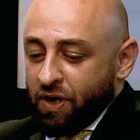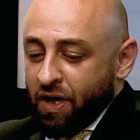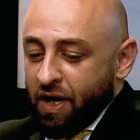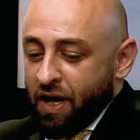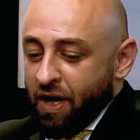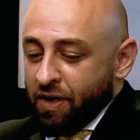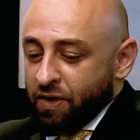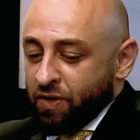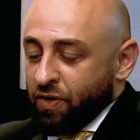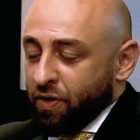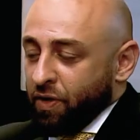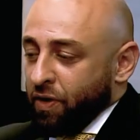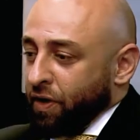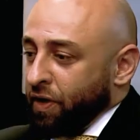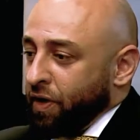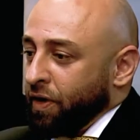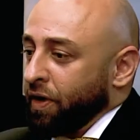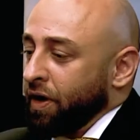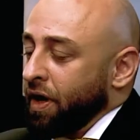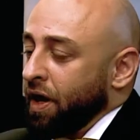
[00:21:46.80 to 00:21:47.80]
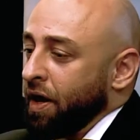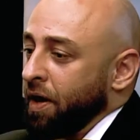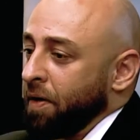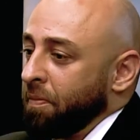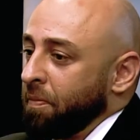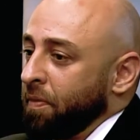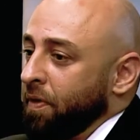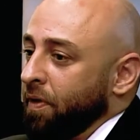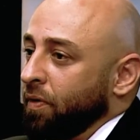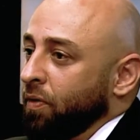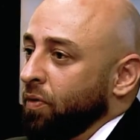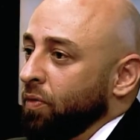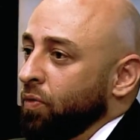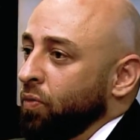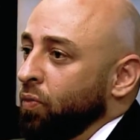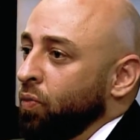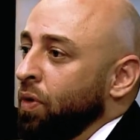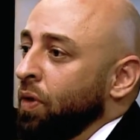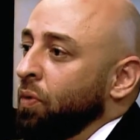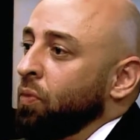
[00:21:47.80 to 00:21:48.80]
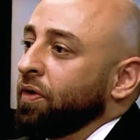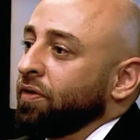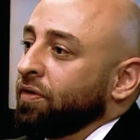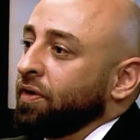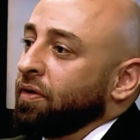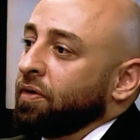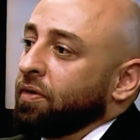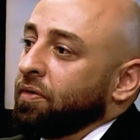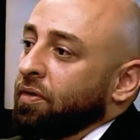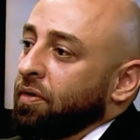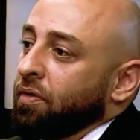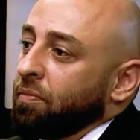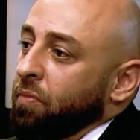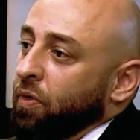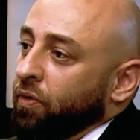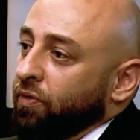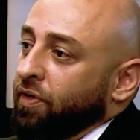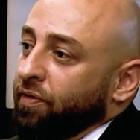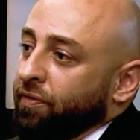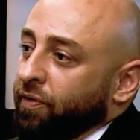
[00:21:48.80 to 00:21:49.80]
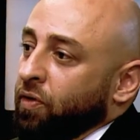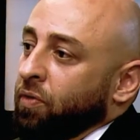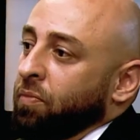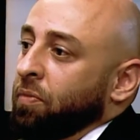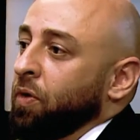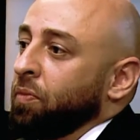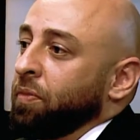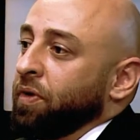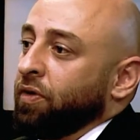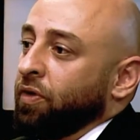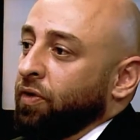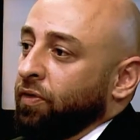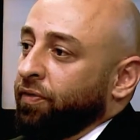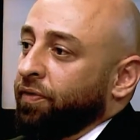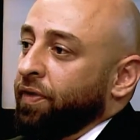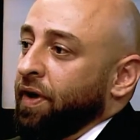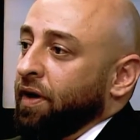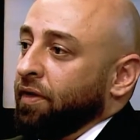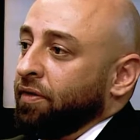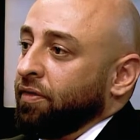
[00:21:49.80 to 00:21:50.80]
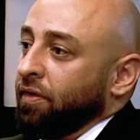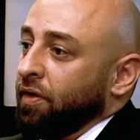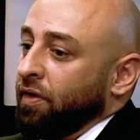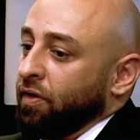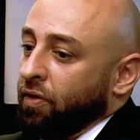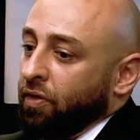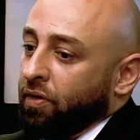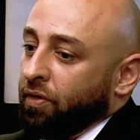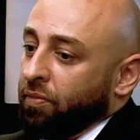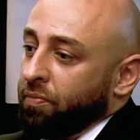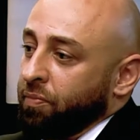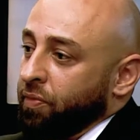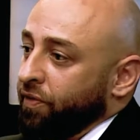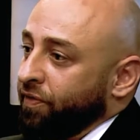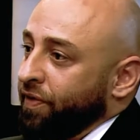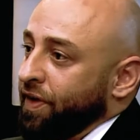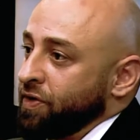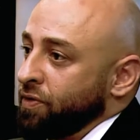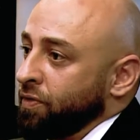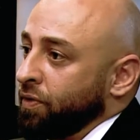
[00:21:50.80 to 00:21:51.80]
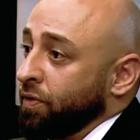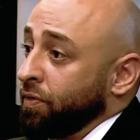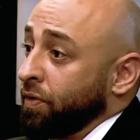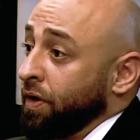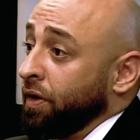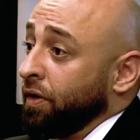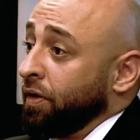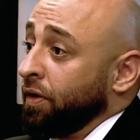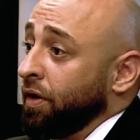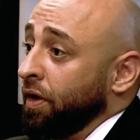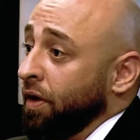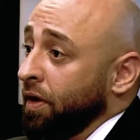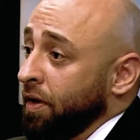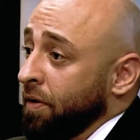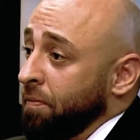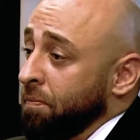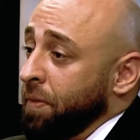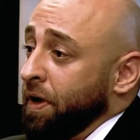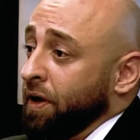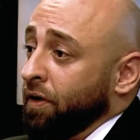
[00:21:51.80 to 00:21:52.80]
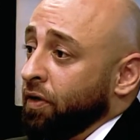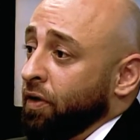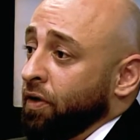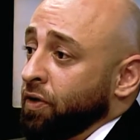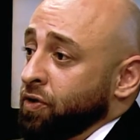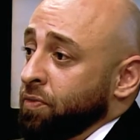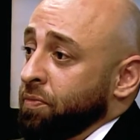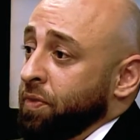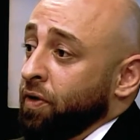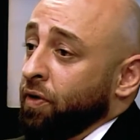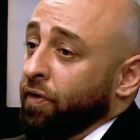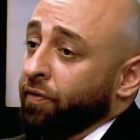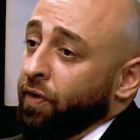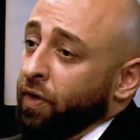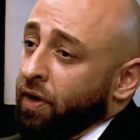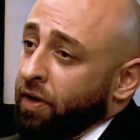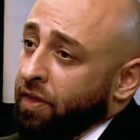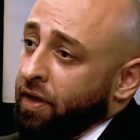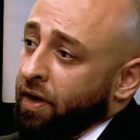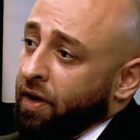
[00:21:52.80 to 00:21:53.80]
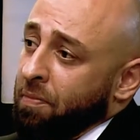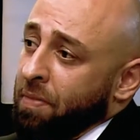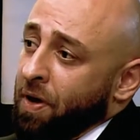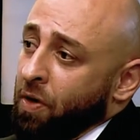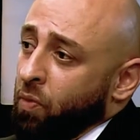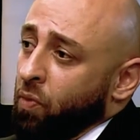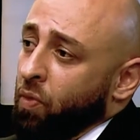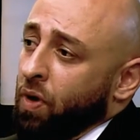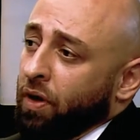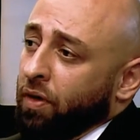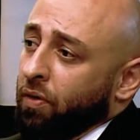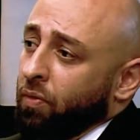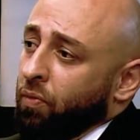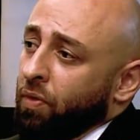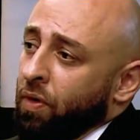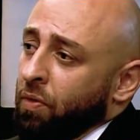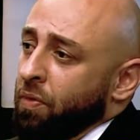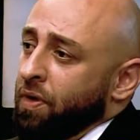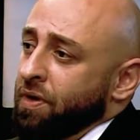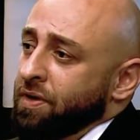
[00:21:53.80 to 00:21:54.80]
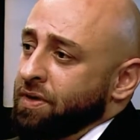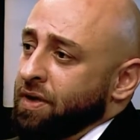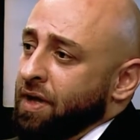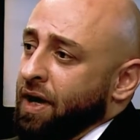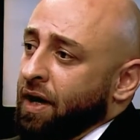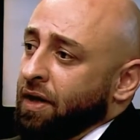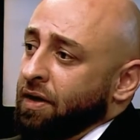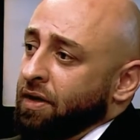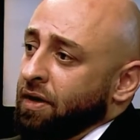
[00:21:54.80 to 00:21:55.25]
I asked earlier. What was the most difficult moment you faced in your professional career being an entrepreneur? If you can think about one, what was that?